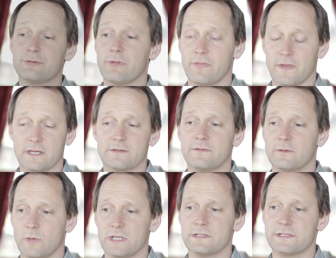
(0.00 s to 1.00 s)
to think for
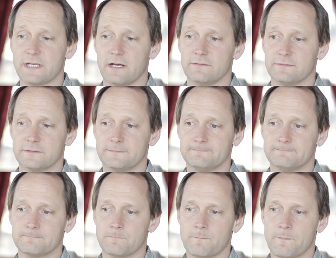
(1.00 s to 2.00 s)
oneself.
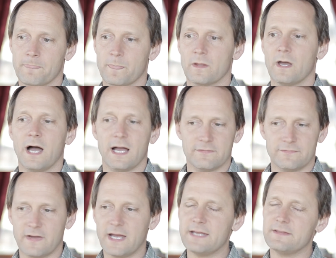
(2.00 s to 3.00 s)
I
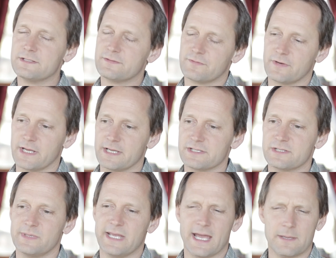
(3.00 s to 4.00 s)
find this phrase to
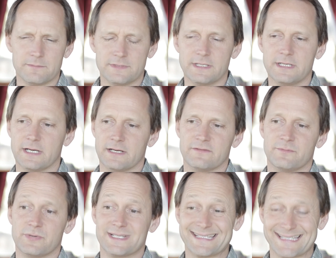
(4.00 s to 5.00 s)
be empty of
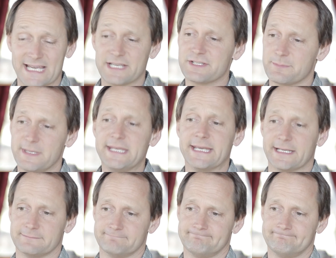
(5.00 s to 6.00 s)
precise meaning.